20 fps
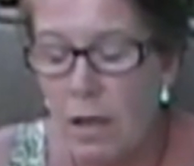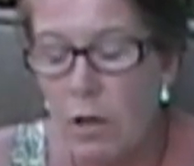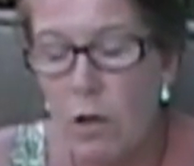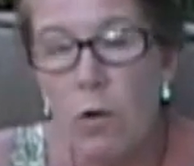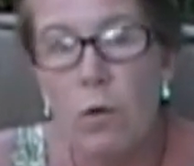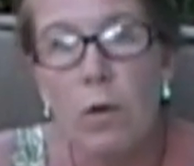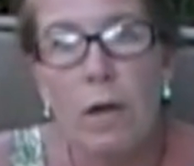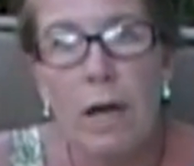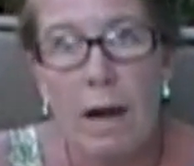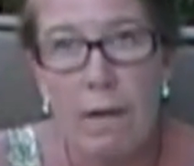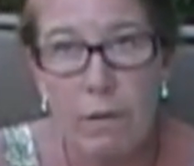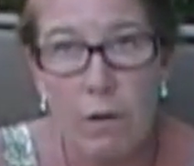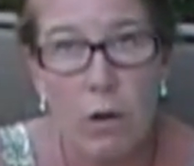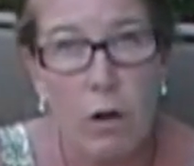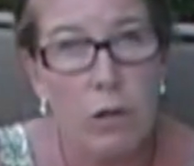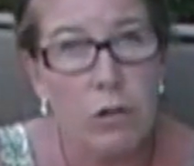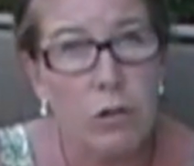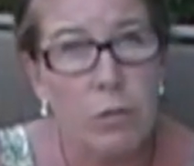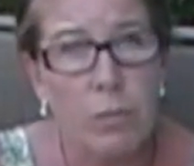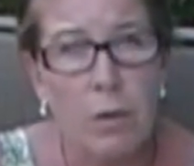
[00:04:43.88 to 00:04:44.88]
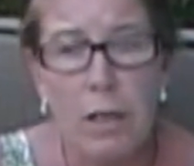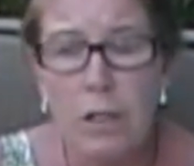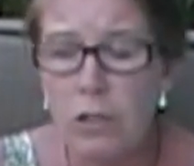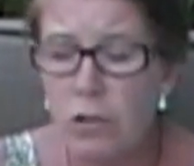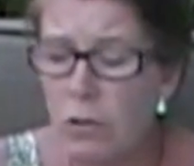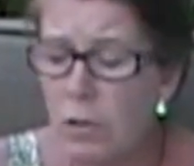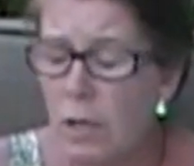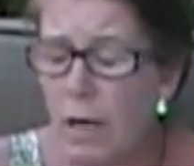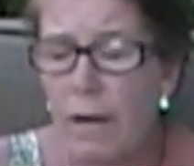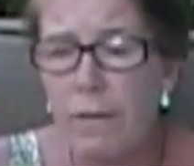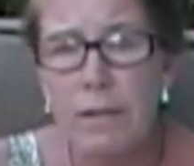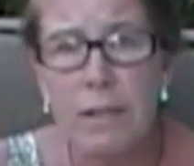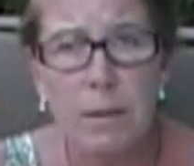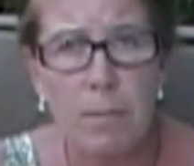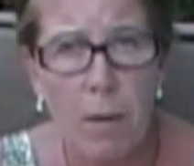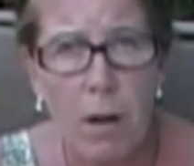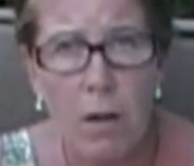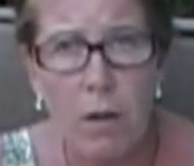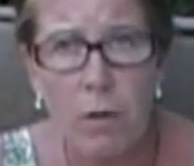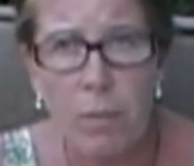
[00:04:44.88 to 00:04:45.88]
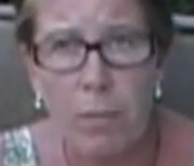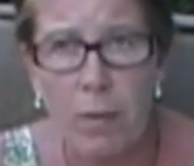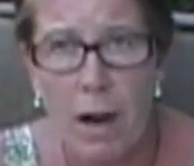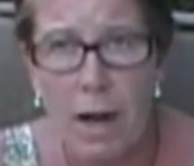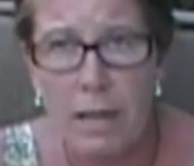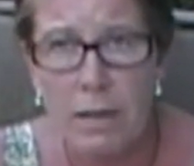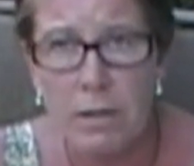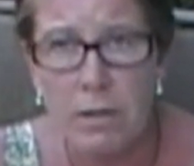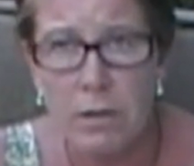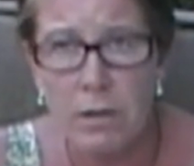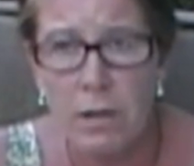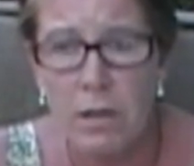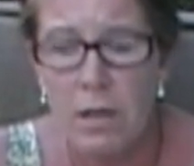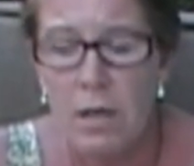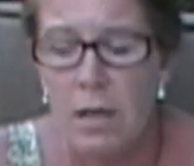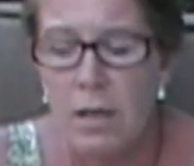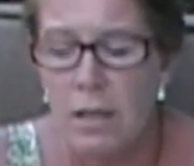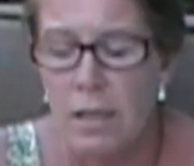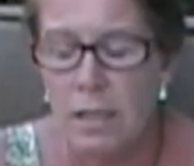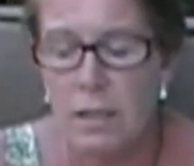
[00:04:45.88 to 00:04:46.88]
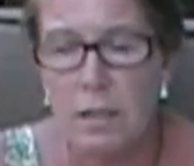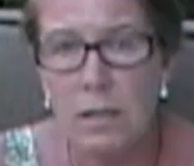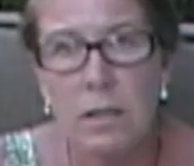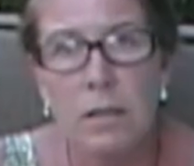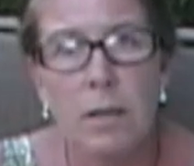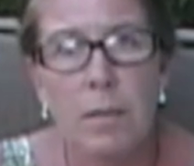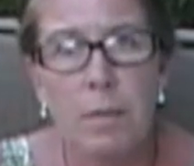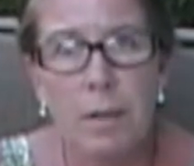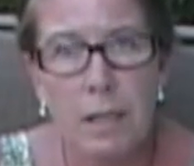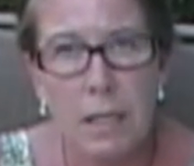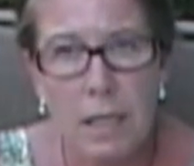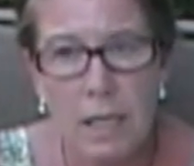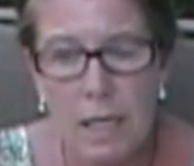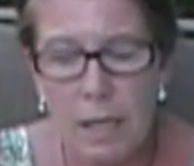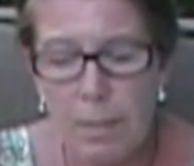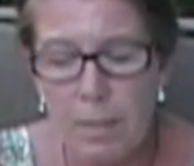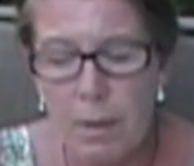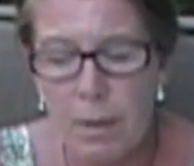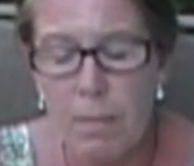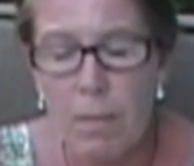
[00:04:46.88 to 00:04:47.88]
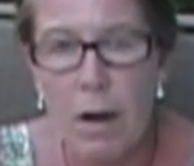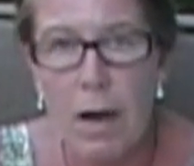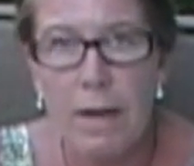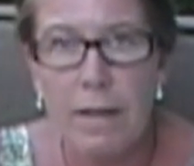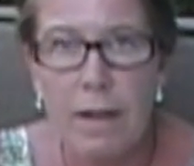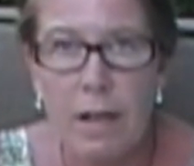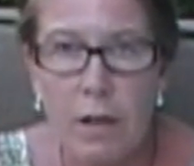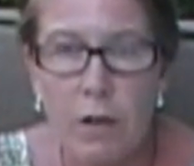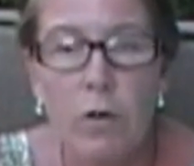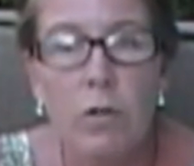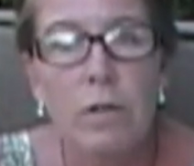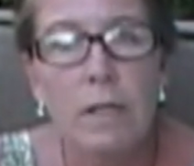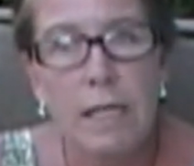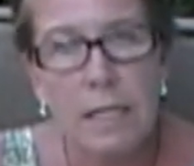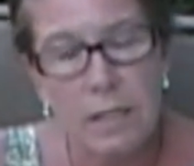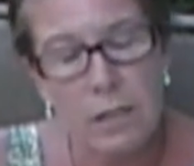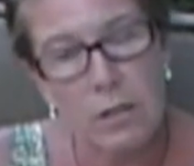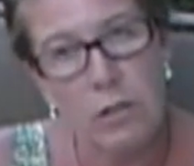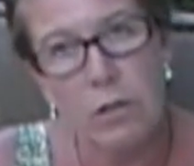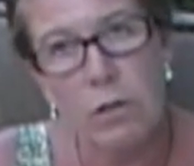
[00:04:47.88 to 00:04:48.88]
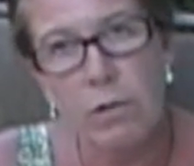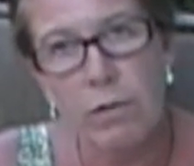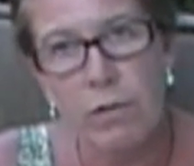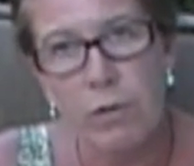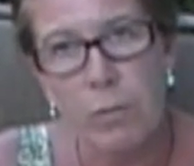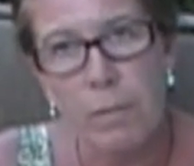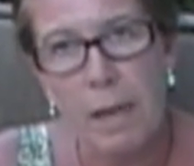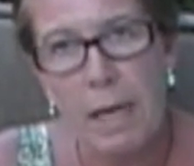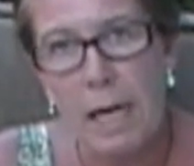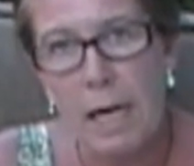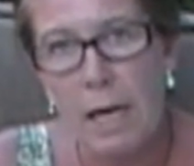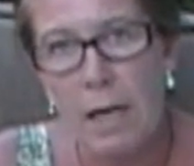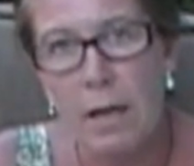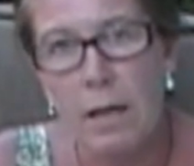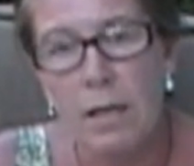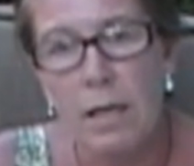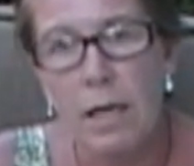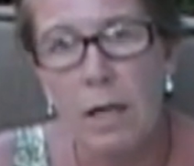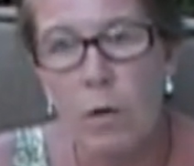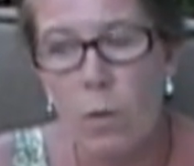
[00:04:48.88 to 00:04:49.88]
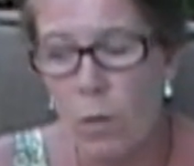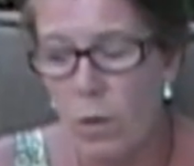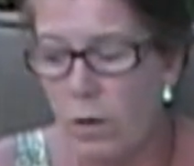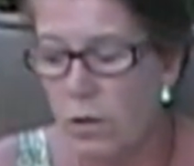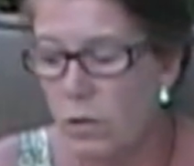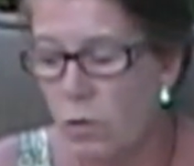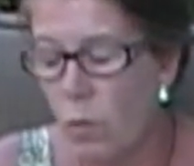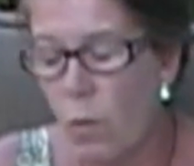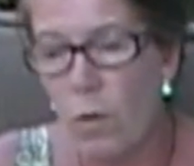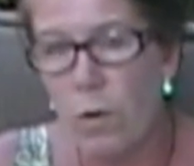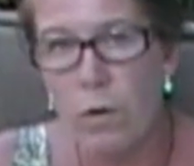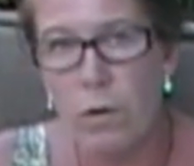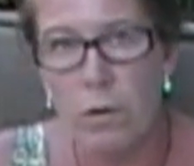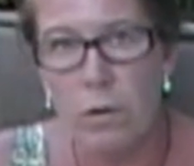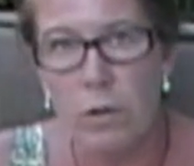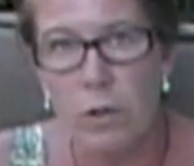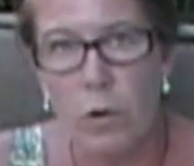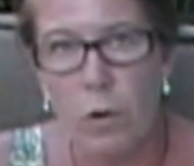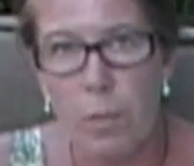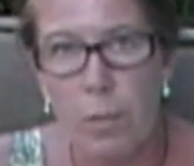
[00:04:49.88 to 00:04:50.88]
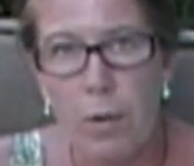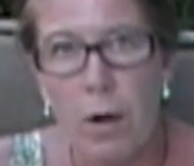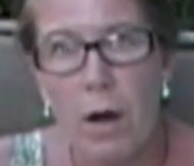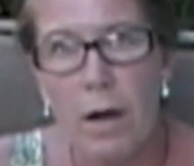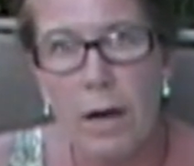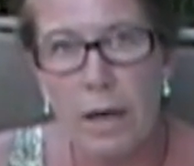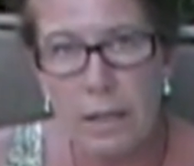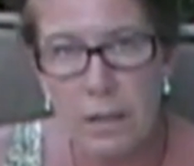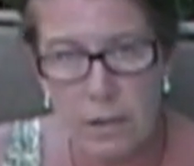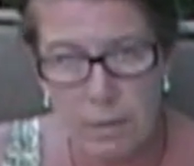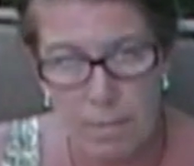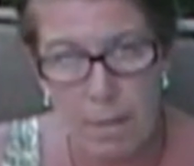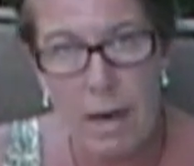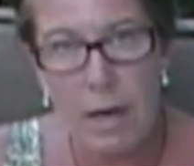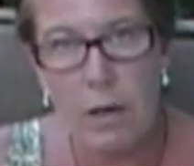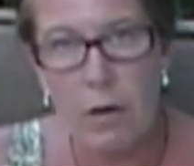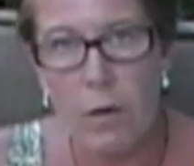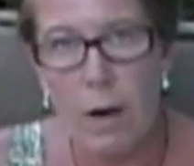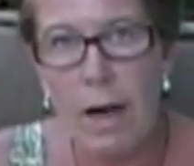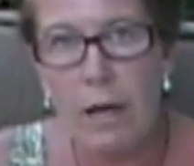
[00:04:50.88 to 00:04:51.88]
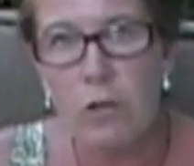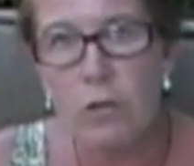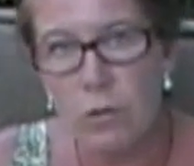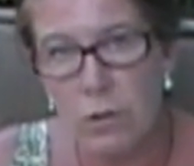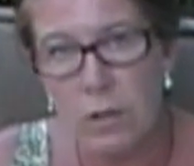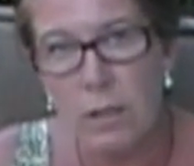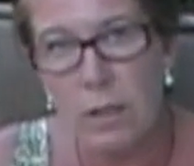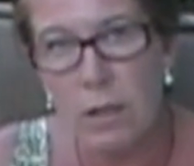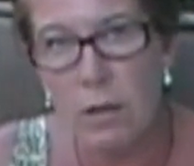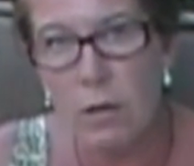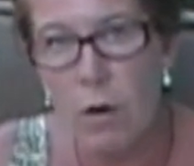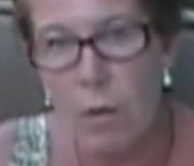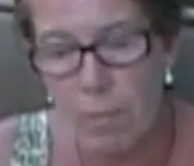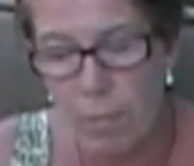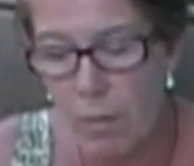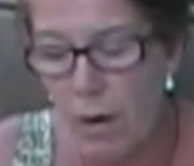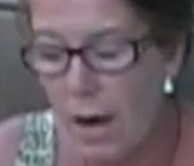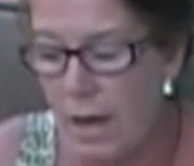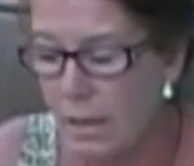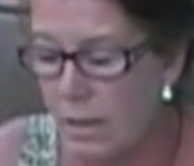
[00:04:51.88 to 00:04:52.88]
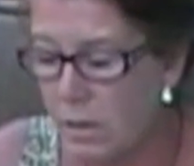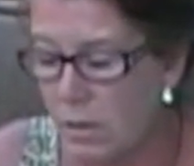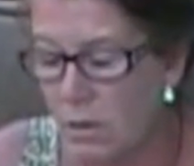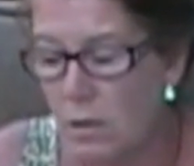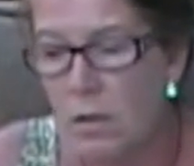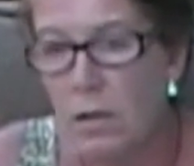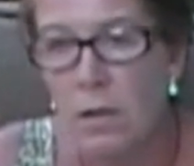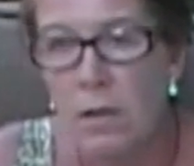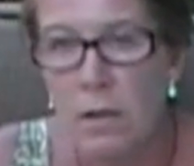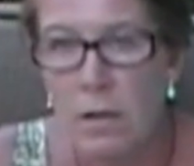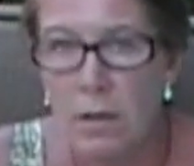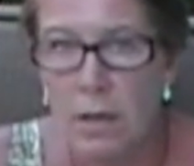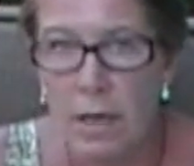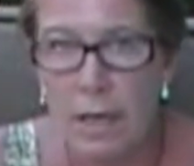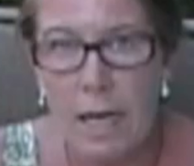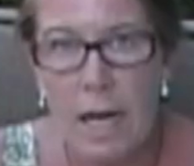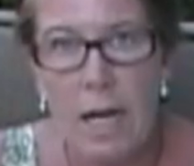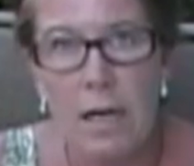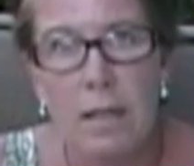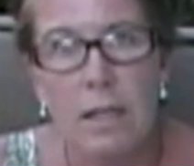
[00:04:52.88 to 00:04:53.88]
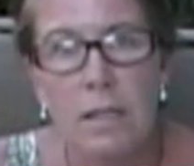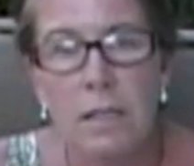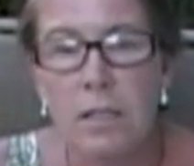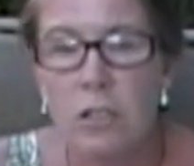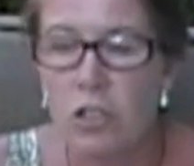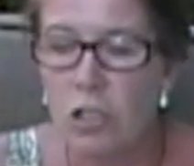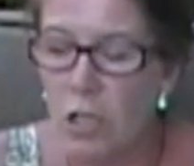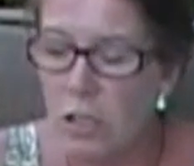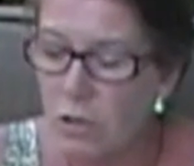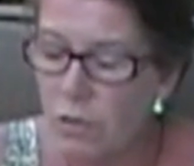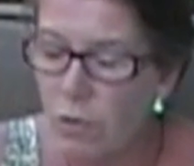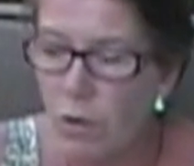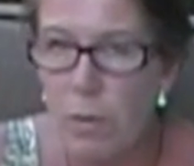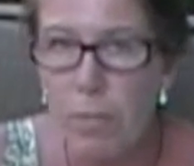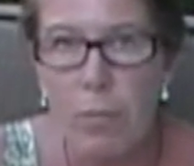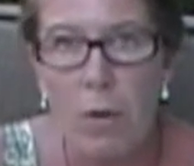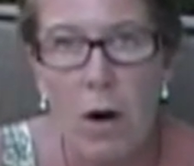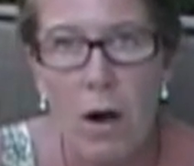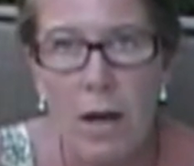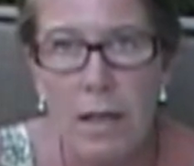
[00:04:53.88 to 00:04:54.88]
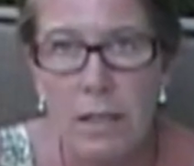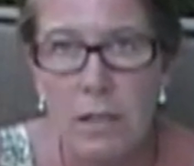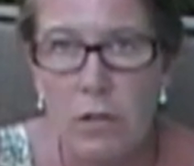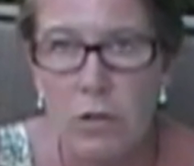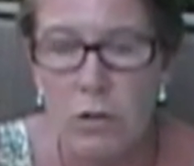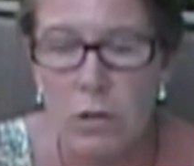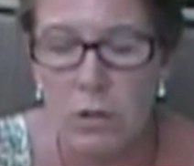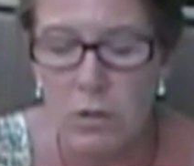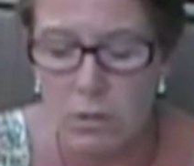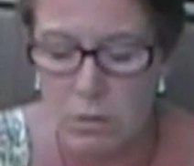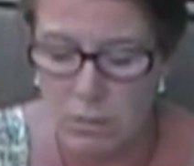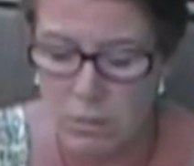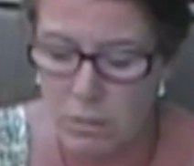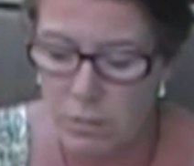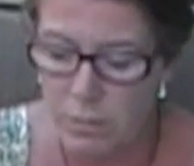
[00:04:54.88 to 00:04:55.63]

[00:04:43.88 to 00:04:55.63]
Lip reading: You could have a larger breast, you could have a smaller breast. This is something to keep in mind that you'll need to do for me in order to order your product to make your actual silicone breast. Again, this is just for a bra insert.